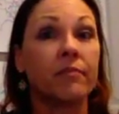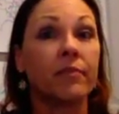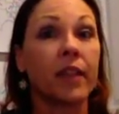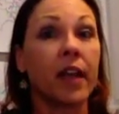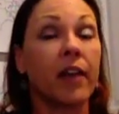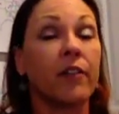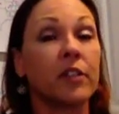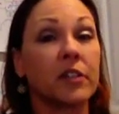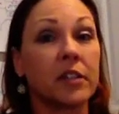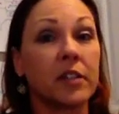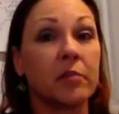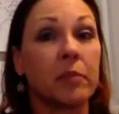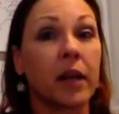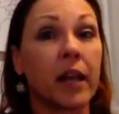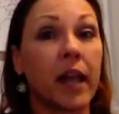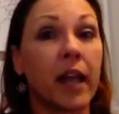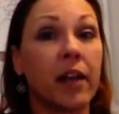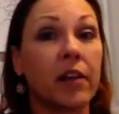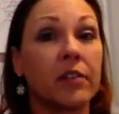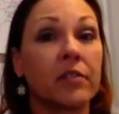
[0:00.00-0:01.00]
Have you seen my
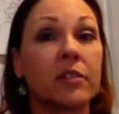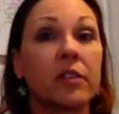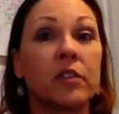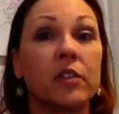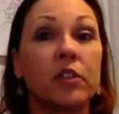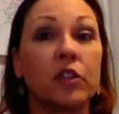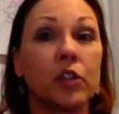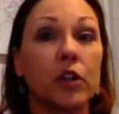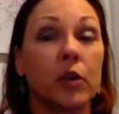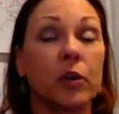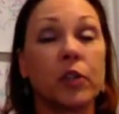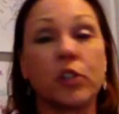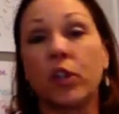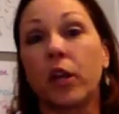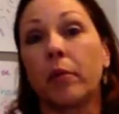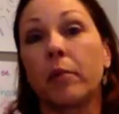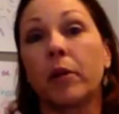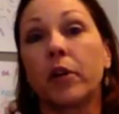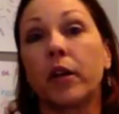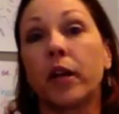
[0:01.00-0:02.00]
nails? Do you know what
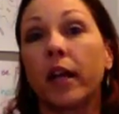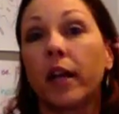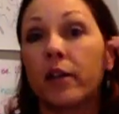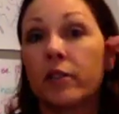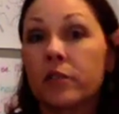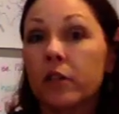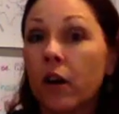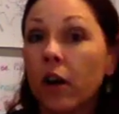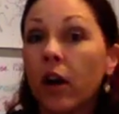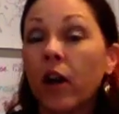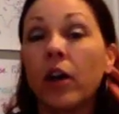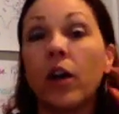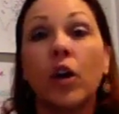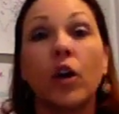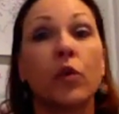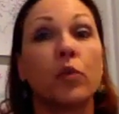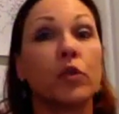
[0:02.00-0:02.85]
Jamberry nails are?